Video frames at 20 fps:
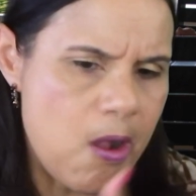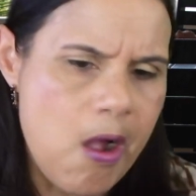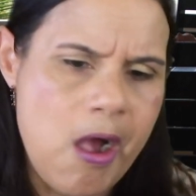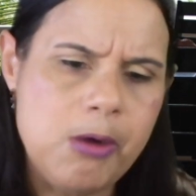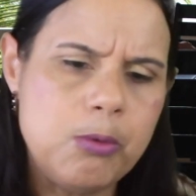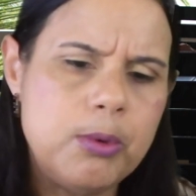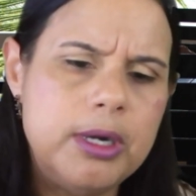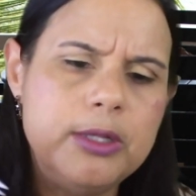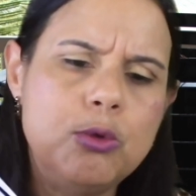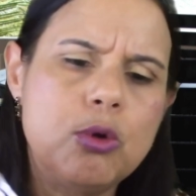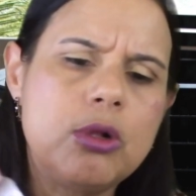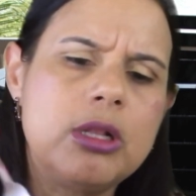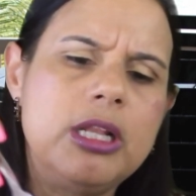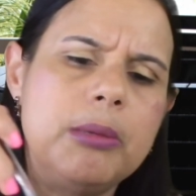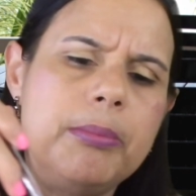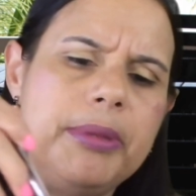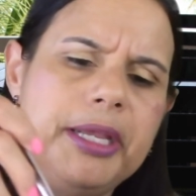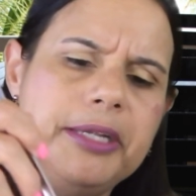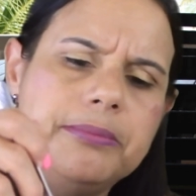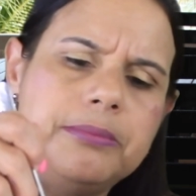don't want no
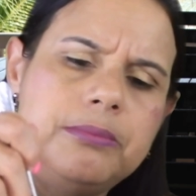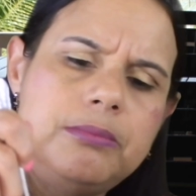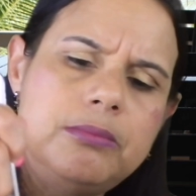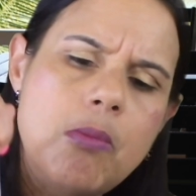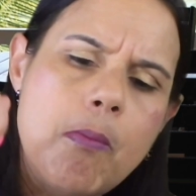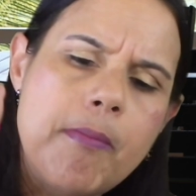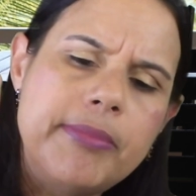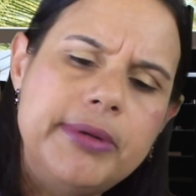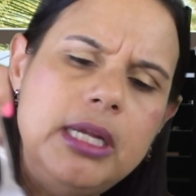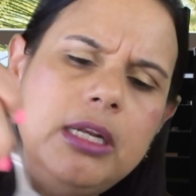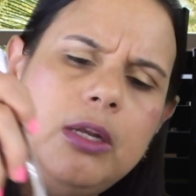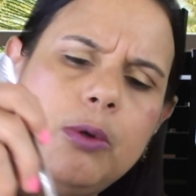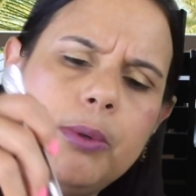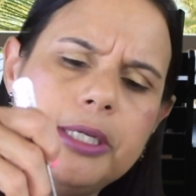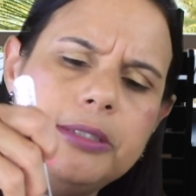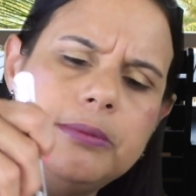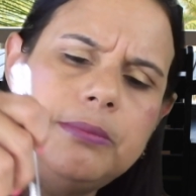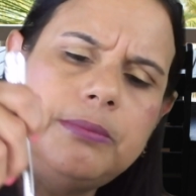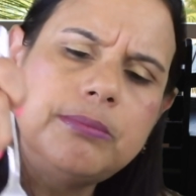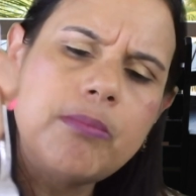clickbait.
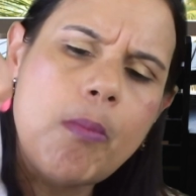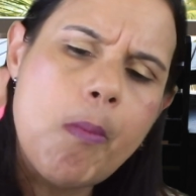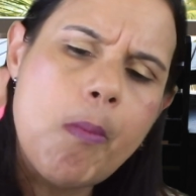Anyway,